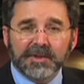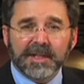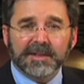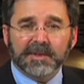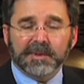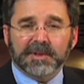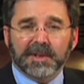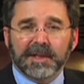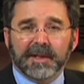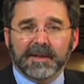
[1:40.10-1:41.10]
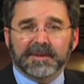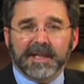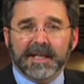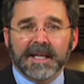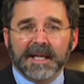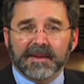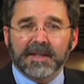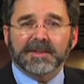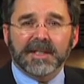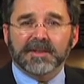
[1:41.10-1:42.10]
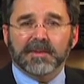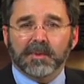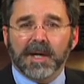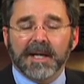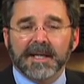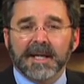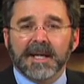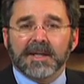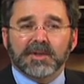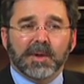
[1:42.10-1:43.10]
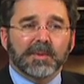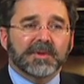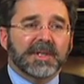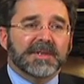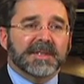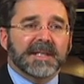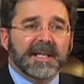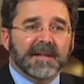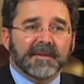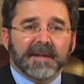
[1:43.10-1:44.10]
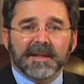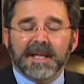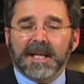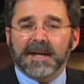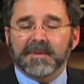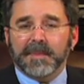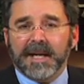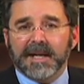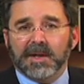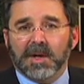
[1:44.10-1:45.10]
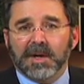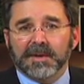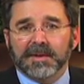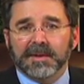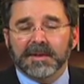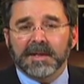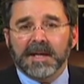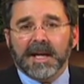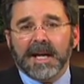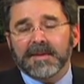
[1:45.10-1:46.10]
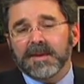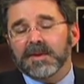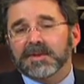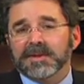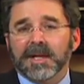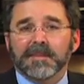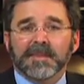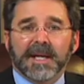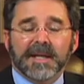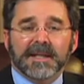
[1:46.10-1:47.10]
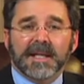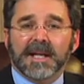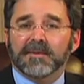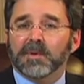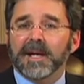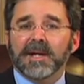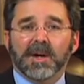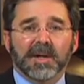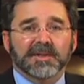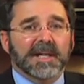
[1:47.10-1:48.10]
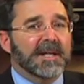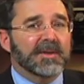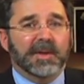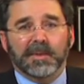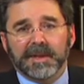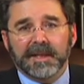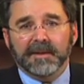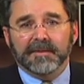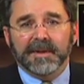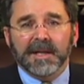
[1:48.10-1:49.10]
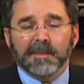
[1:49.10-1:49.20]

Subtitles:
Jesus was clear. He's saying, this isn't right. Don't just give and then have a bad heart. And then there's some that have great hearts and don't give.